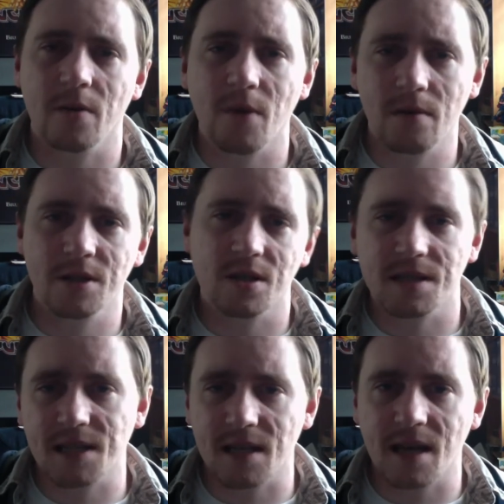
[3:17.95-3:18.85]
probably shouldn't
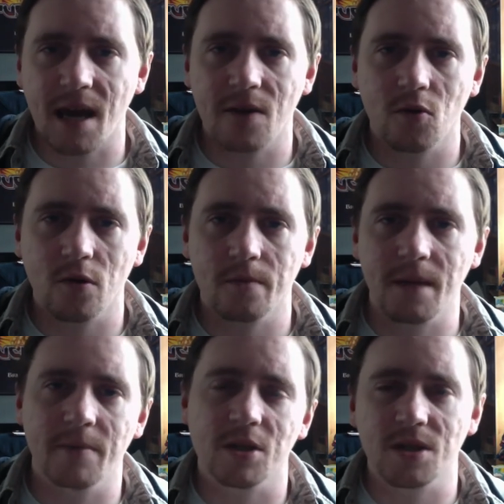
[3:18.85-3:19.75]
have said that, or
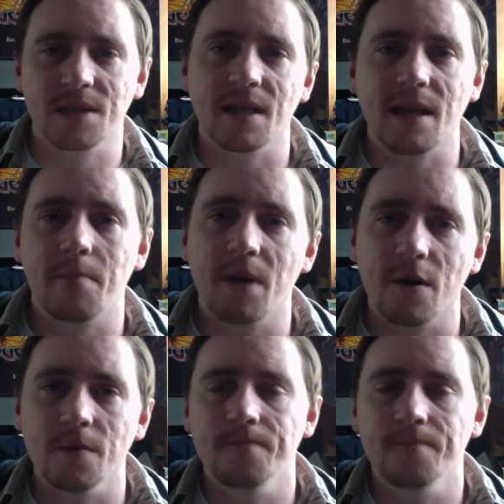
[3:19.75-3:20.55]
maybe I should have said that better.